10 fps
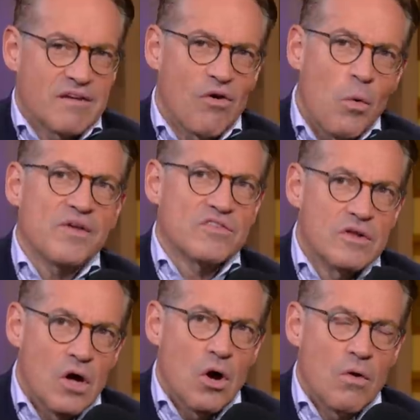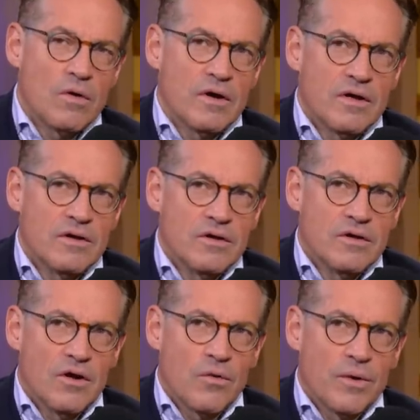I've always known,
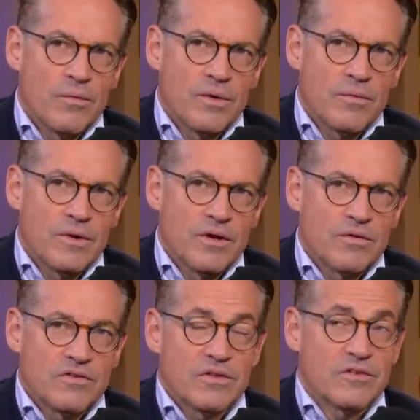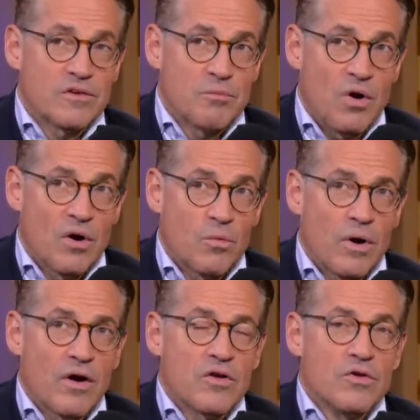we know these things in part,
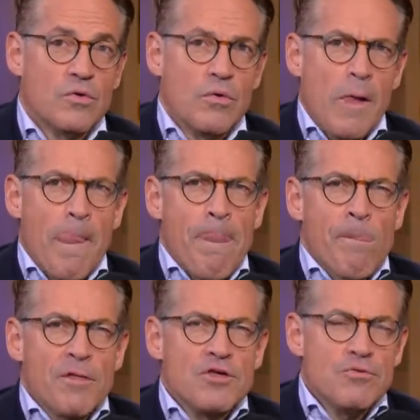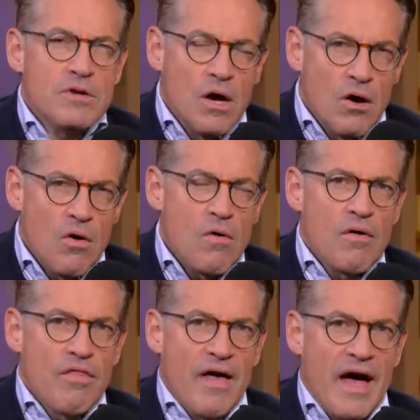where you know
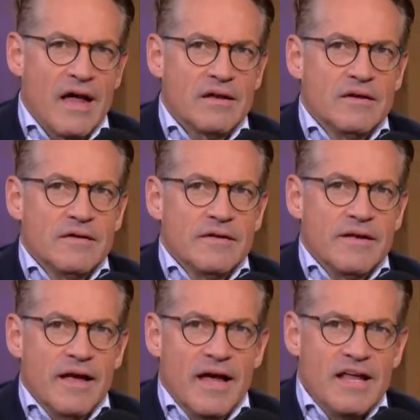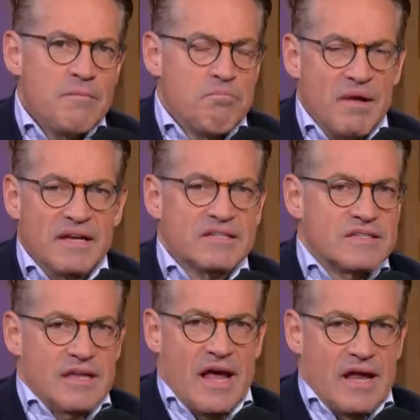that any big
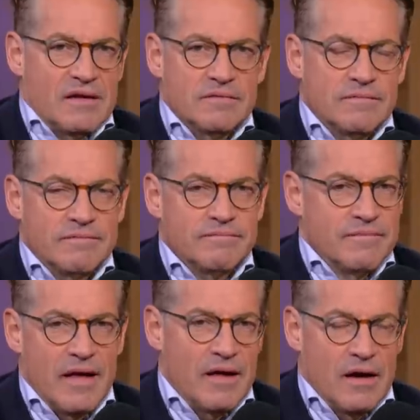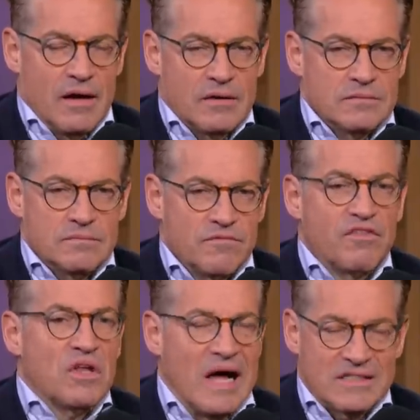state
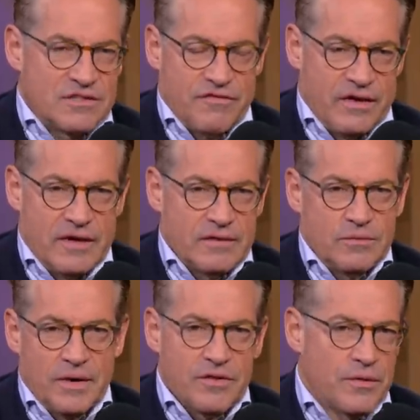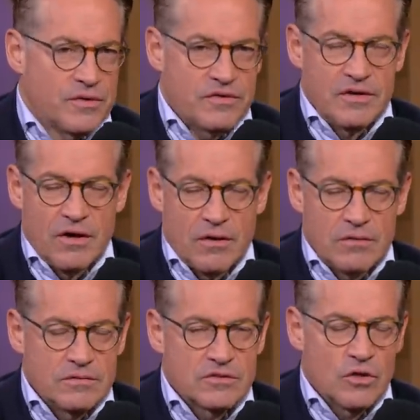philosophy, whether it's
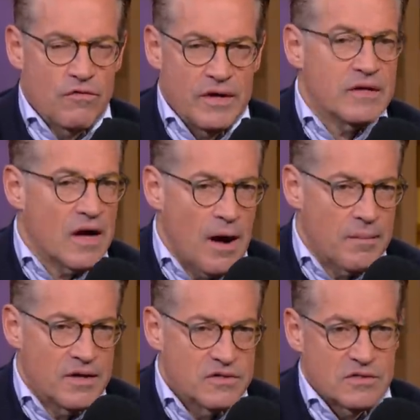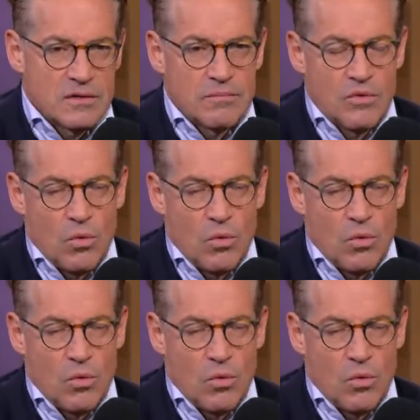Soviet communism